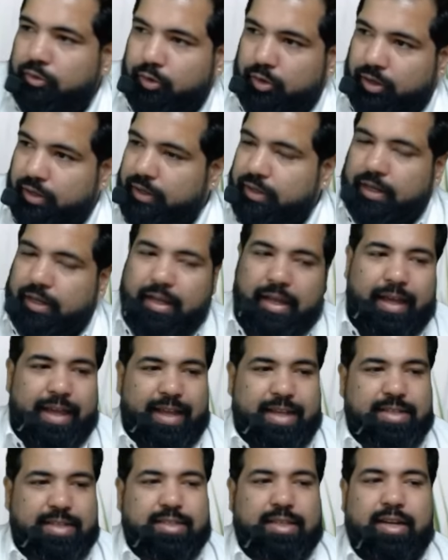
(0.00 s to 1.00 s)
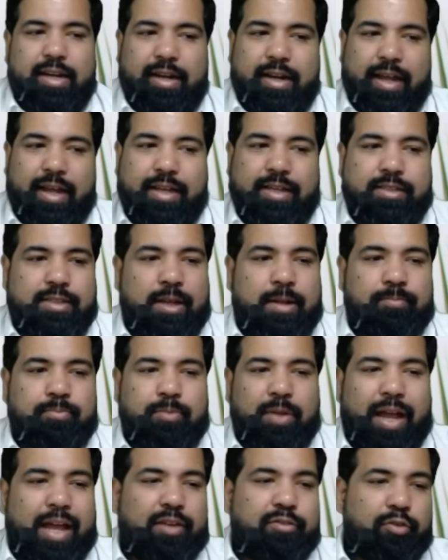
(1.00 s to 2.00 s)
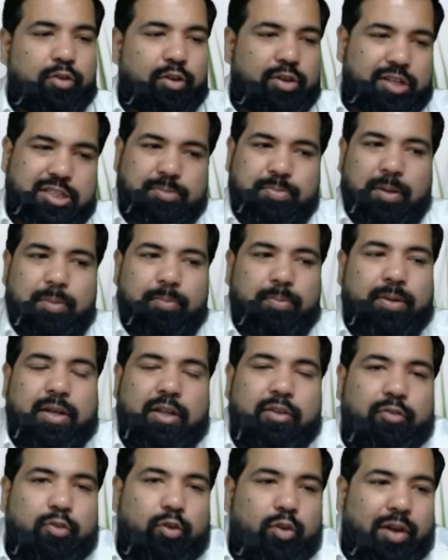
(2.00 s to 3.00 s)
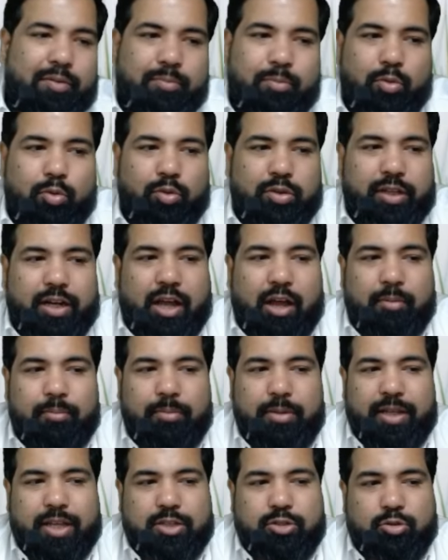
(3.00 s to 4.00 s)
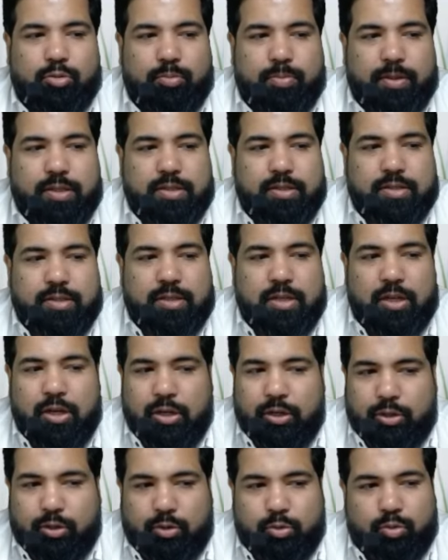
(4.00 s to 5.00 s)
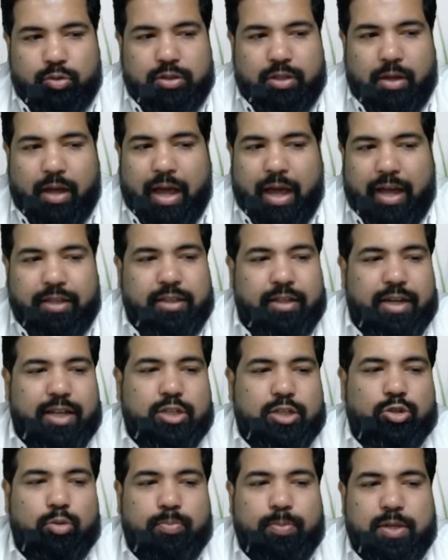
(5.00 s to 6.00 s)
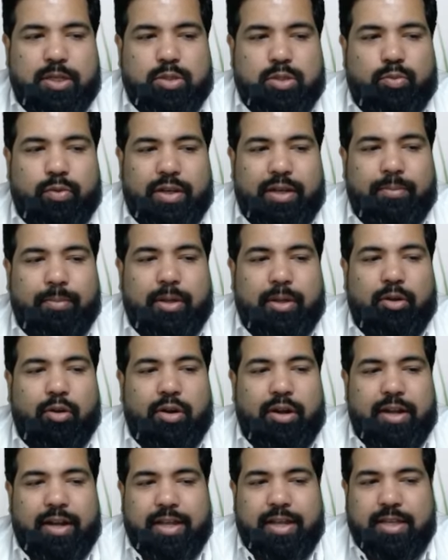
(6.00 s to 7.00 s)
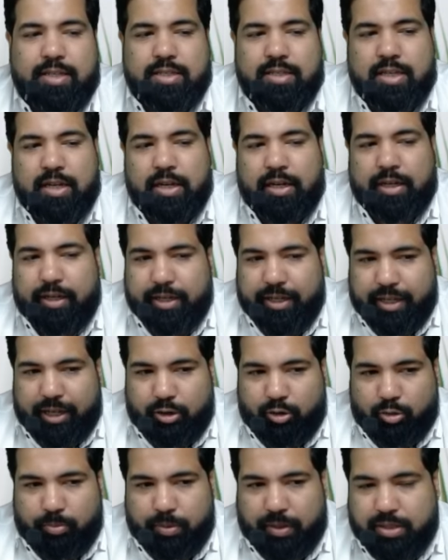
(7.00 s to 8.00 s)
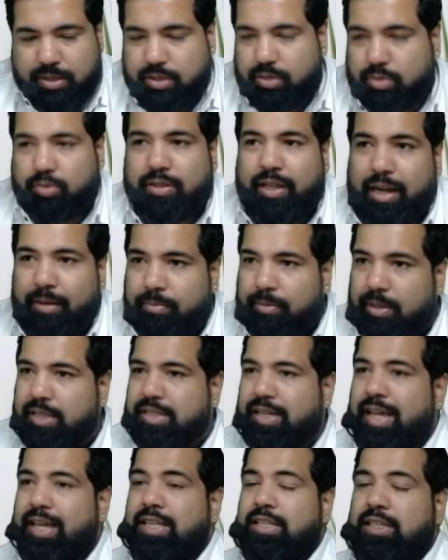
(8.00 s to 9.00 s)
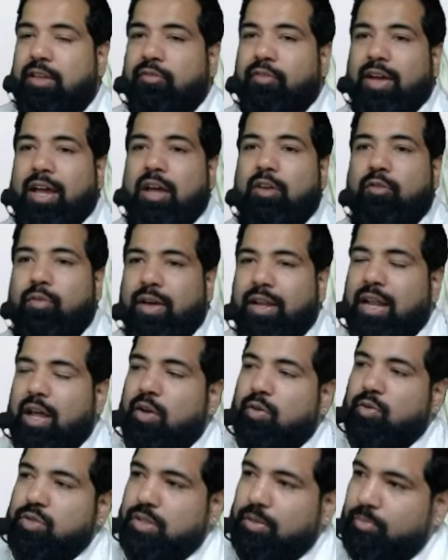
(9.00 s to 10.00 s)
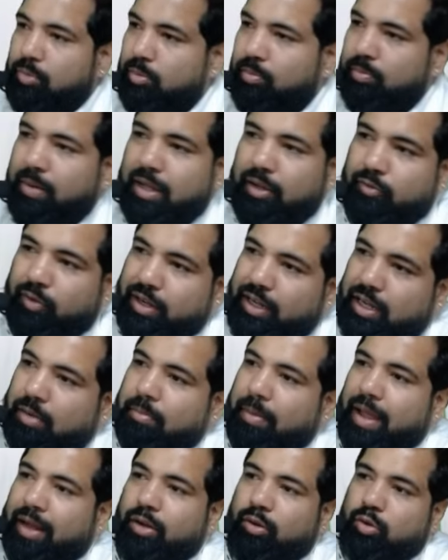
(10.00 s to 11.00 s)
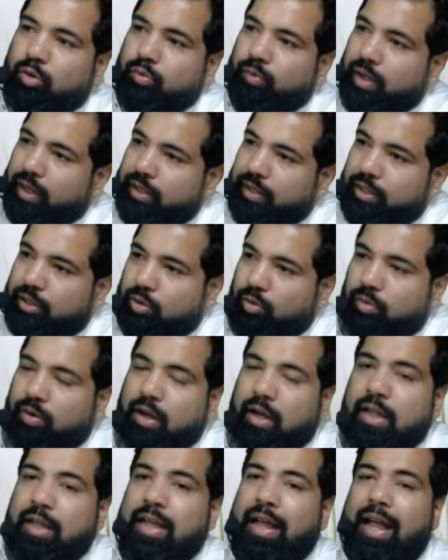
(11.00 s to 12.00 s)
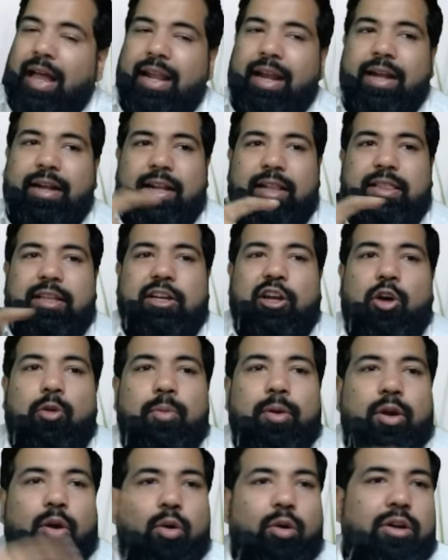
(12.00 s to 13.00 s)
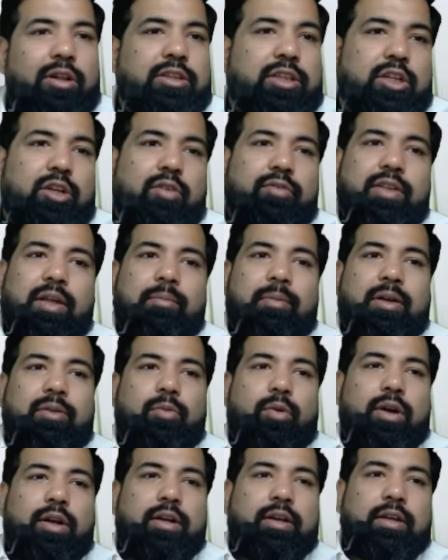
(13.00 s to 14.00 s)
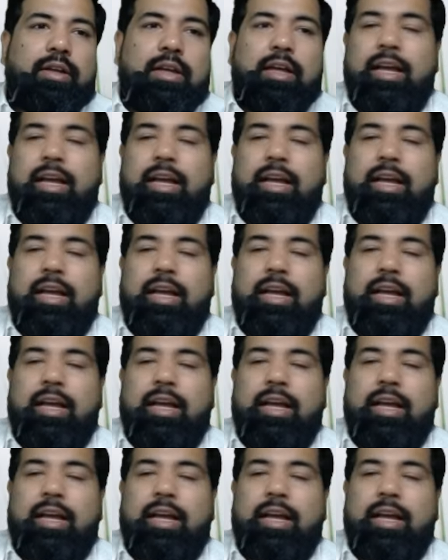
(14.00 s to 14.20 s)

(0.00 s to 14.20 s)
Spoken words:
Full. Excellent, guys. And for rich people, if you have more than how many SOP? So the other SOPs will be called as. So that means, guys, if I have one house in Mumbai, one in Bangalore, one in Goa, and I tell the government all three of them are what?